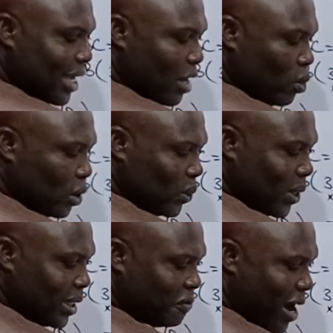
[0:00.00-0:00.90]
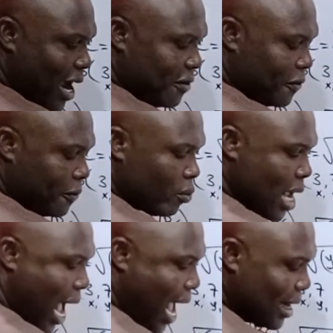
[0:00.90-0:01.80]
side was 25
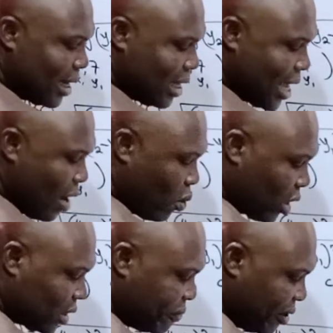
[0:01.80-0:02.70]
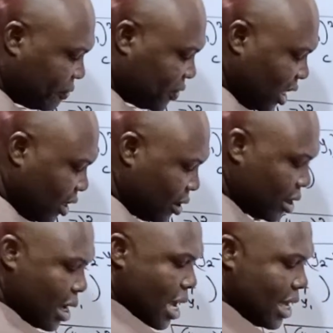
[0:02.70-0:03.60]
and here was 15,
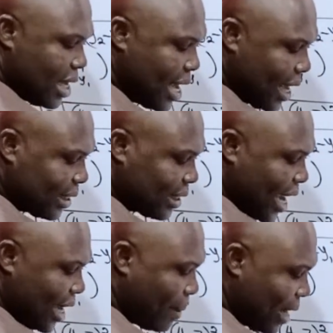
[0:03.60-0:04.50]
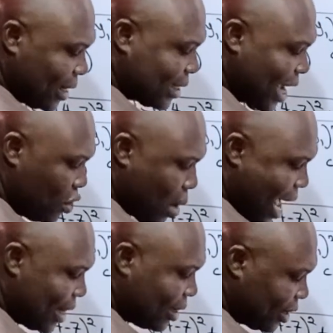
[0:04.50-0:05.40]
here 10. By the time you
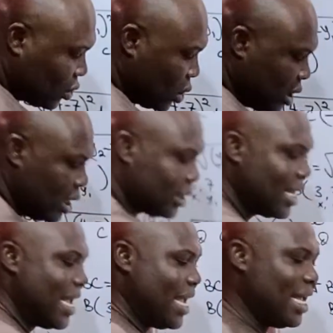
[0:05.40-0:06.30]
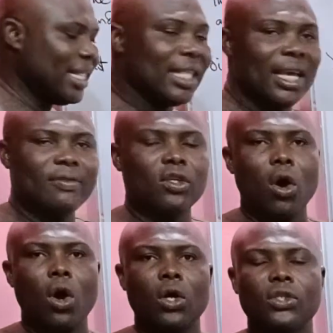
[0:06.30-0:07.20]
add this to this, it gives
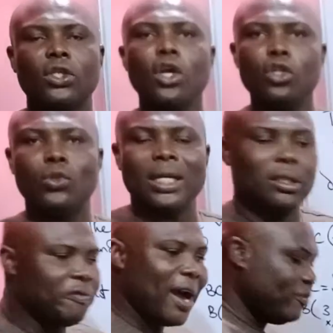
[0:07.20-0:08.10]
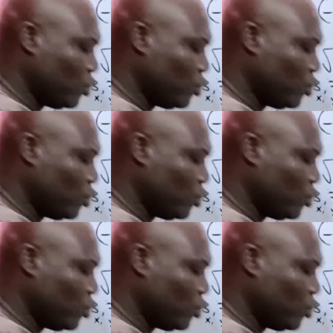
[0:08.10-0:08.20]
us 25,